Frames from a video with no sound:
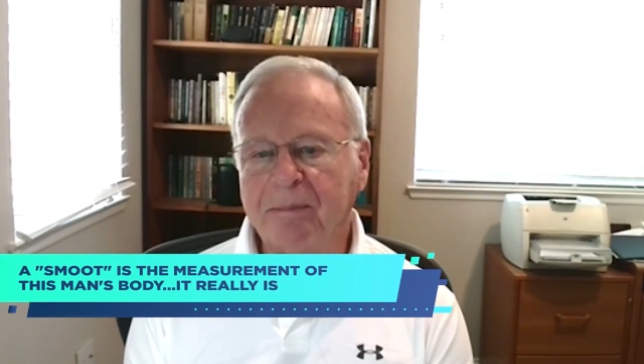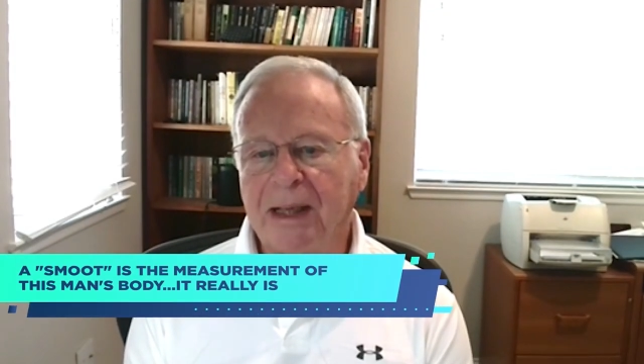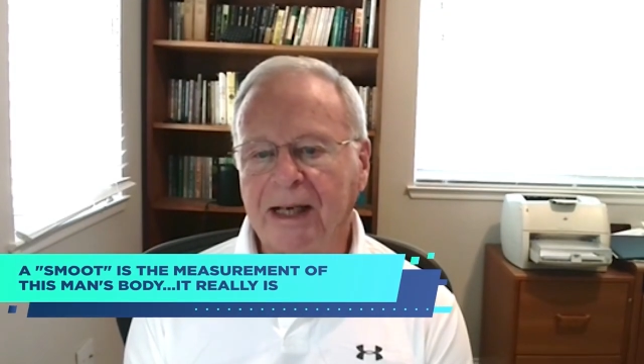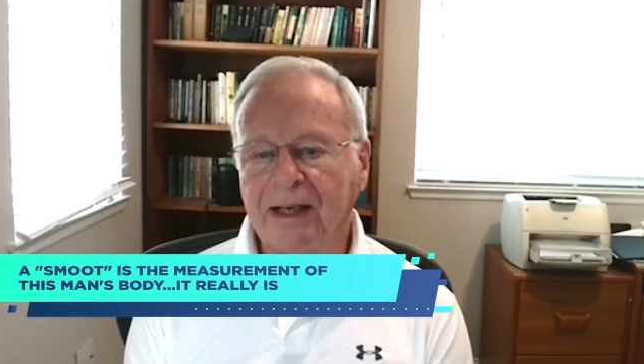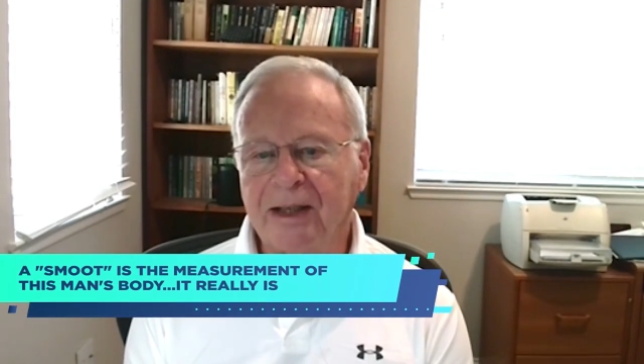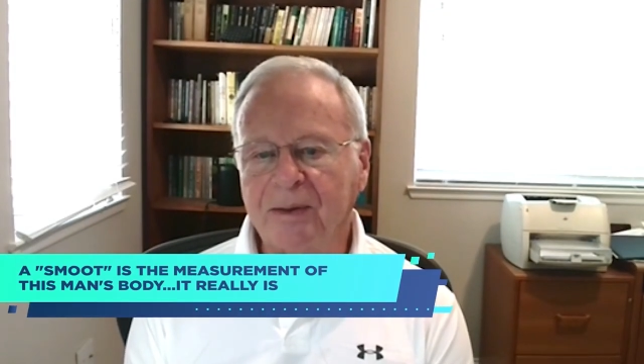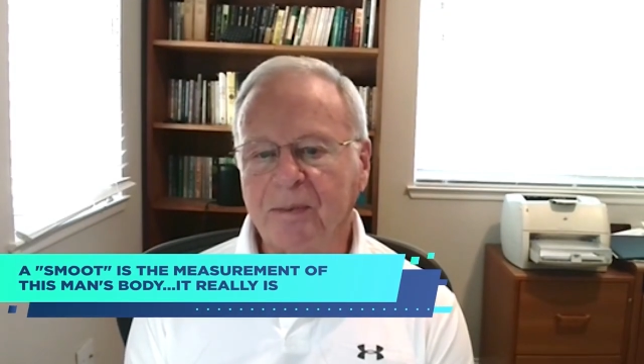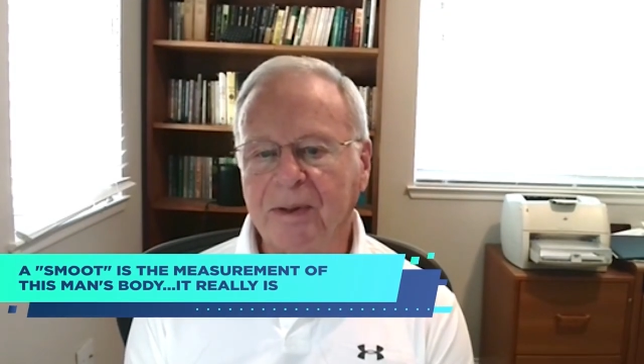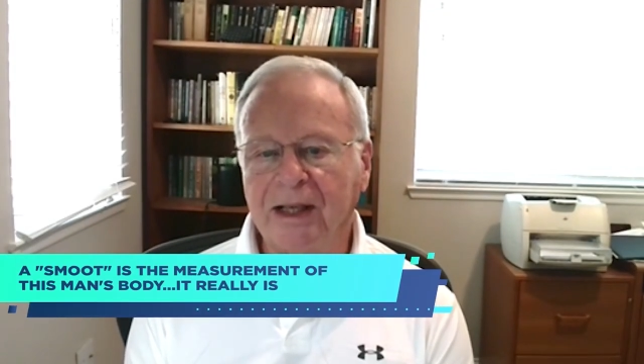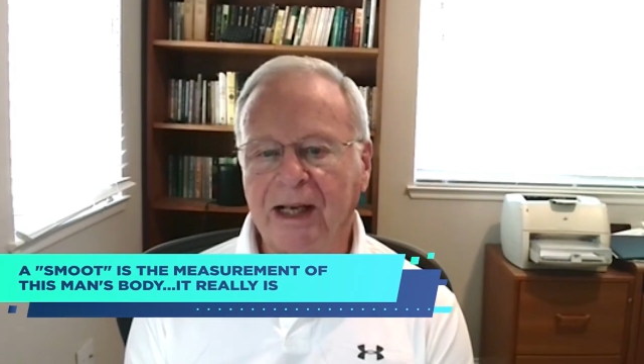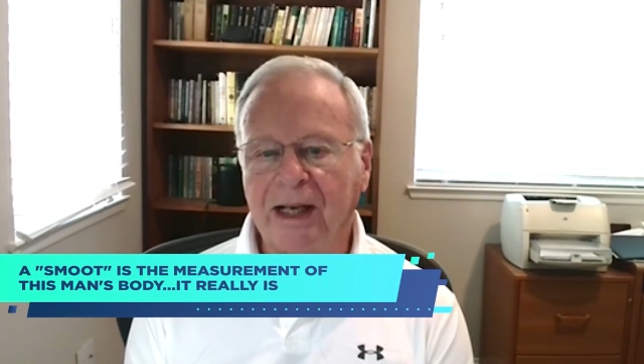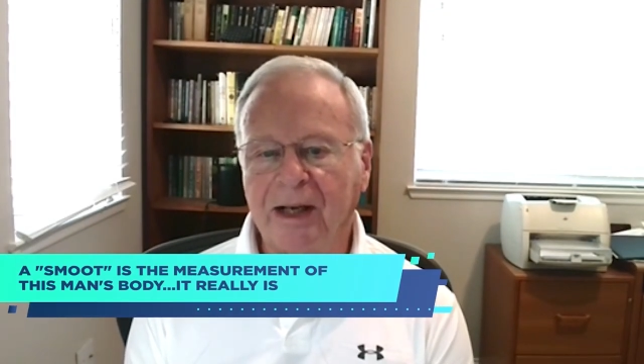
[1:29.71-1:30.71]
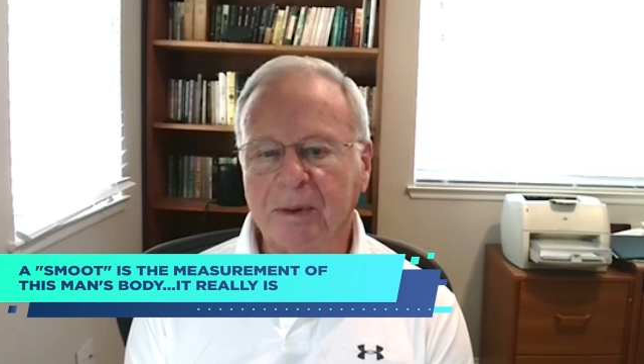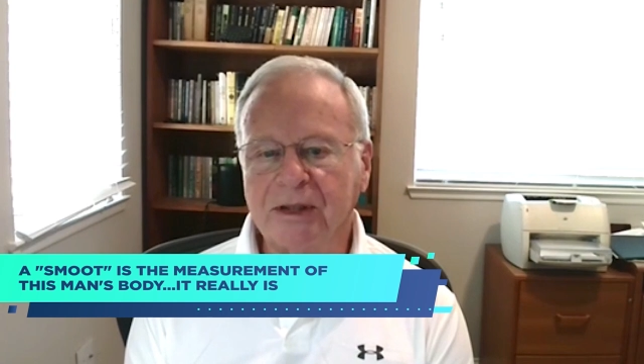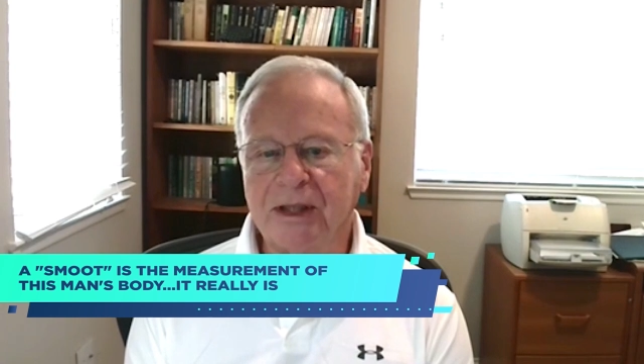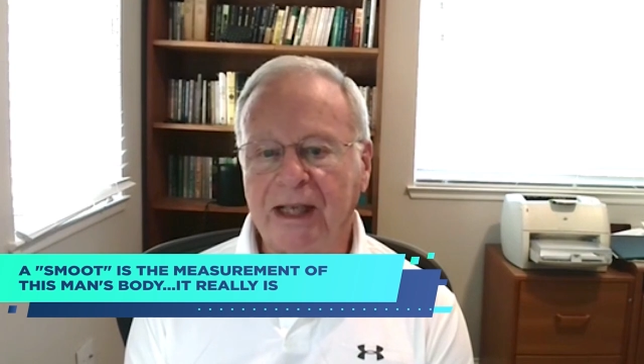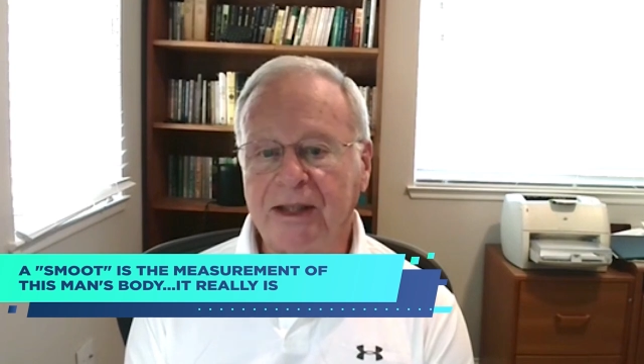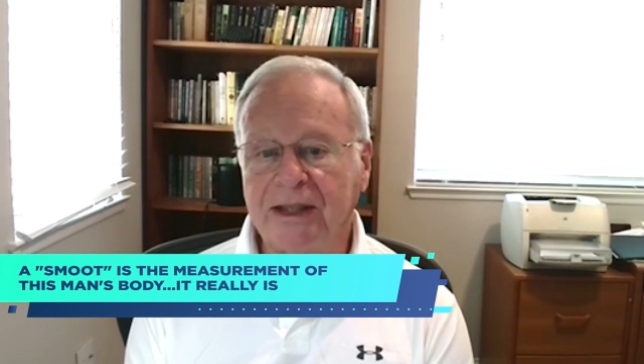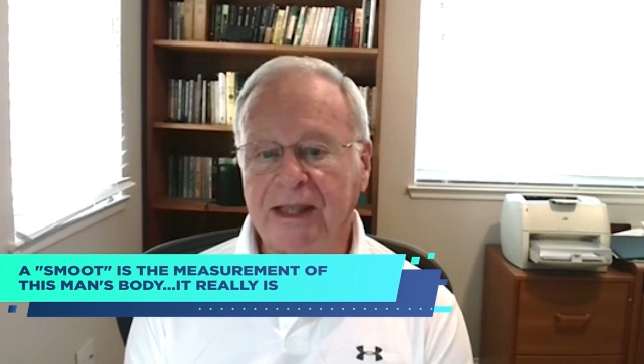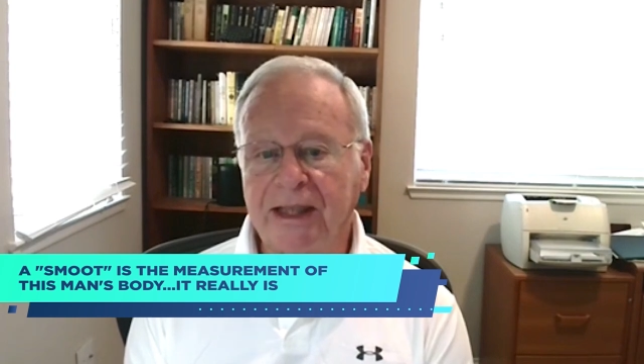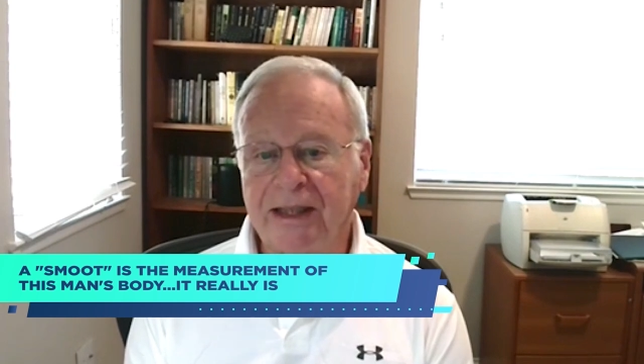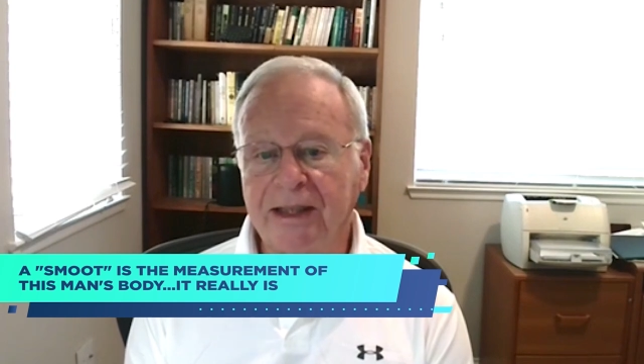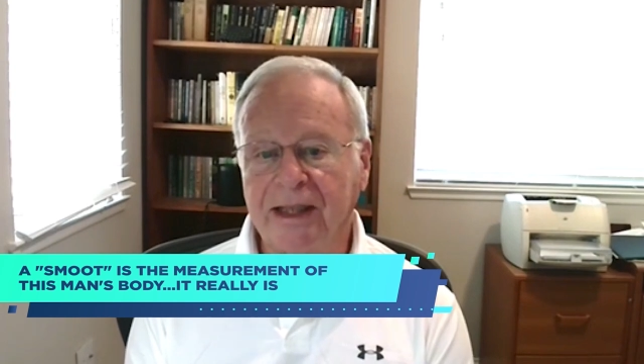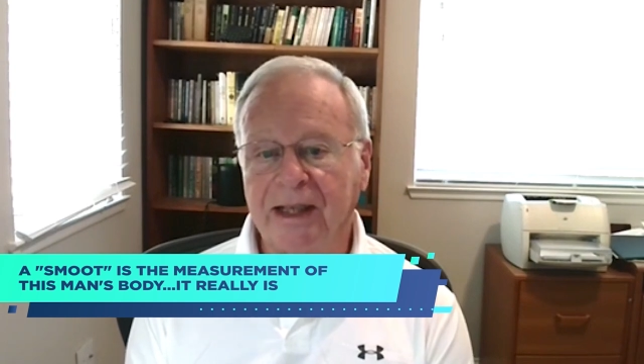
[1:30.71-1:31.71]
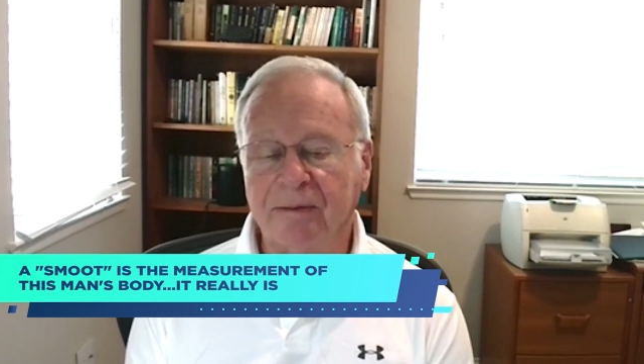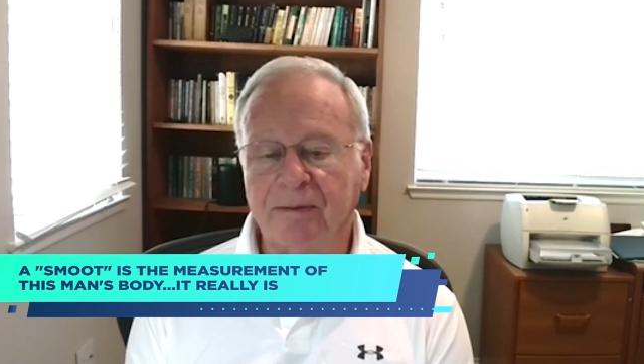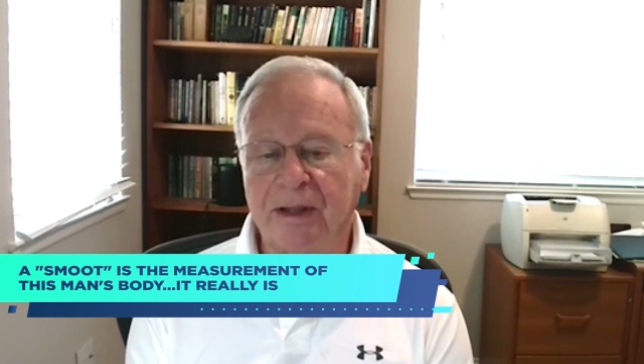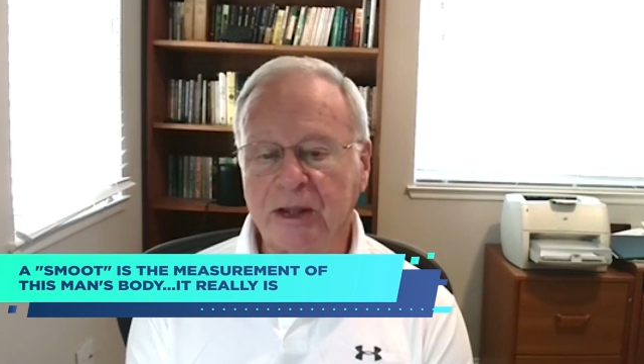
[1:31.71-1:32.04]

body when I was 18 and a